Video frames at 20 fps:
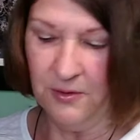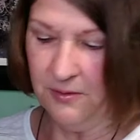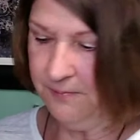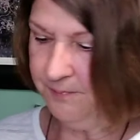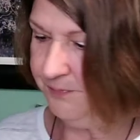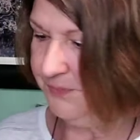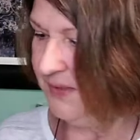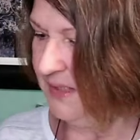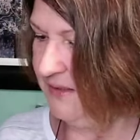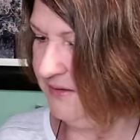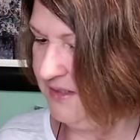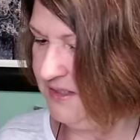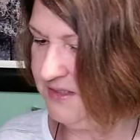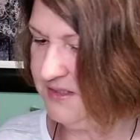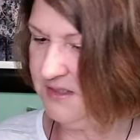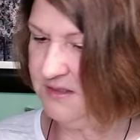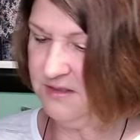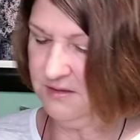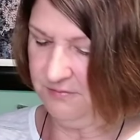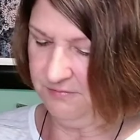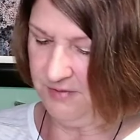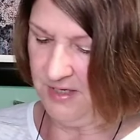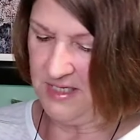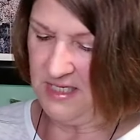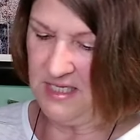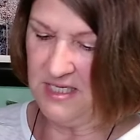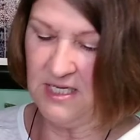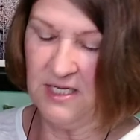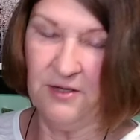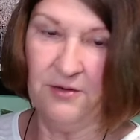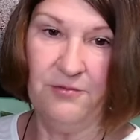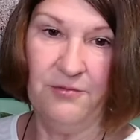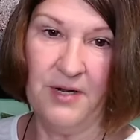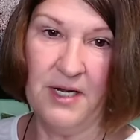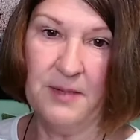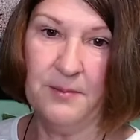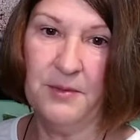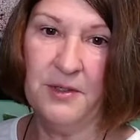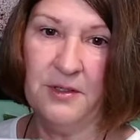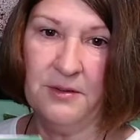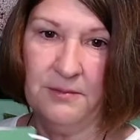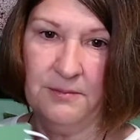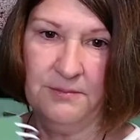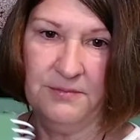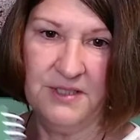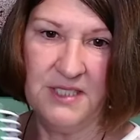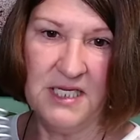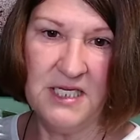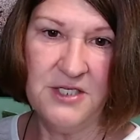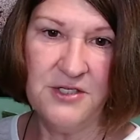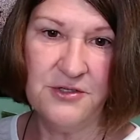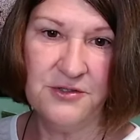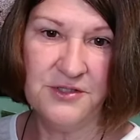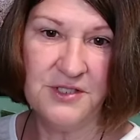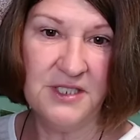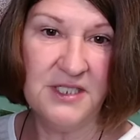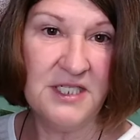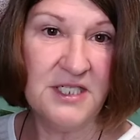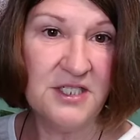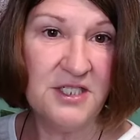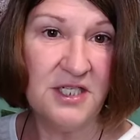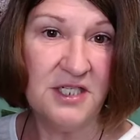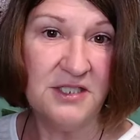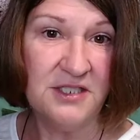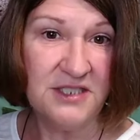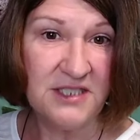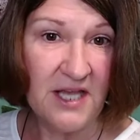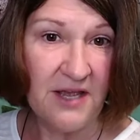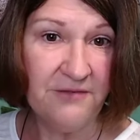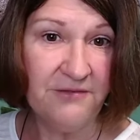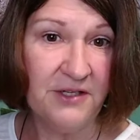This is a Writing and Grammar Teacher's Edition 7.